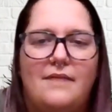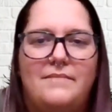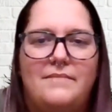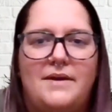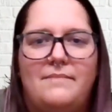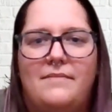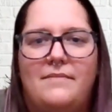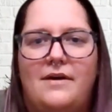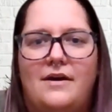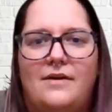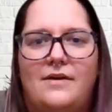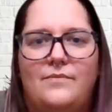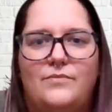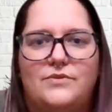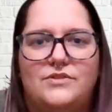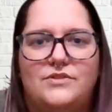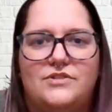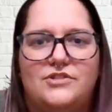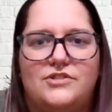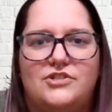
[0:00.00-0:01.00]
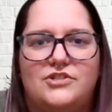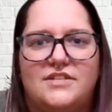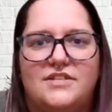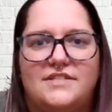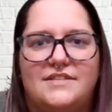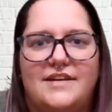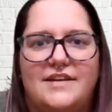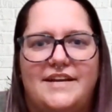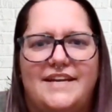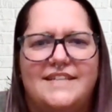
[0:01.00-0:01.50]
My mom was
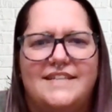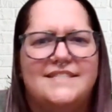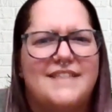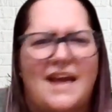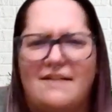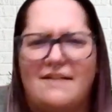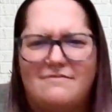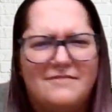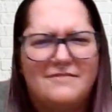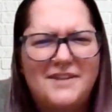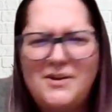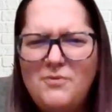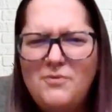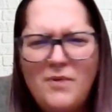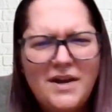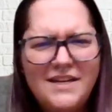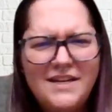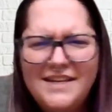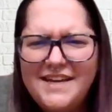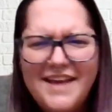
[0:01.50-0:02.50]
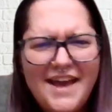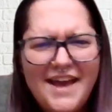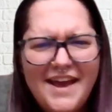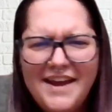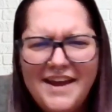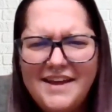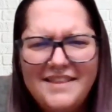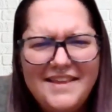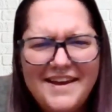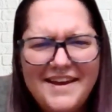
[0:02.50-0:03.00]
just like, "Is everyone
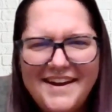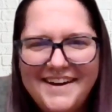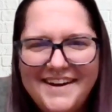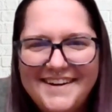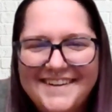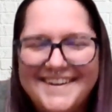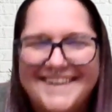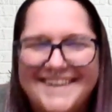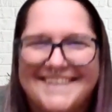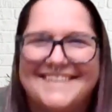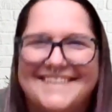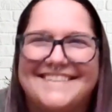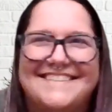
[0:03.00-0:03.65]
gay there?"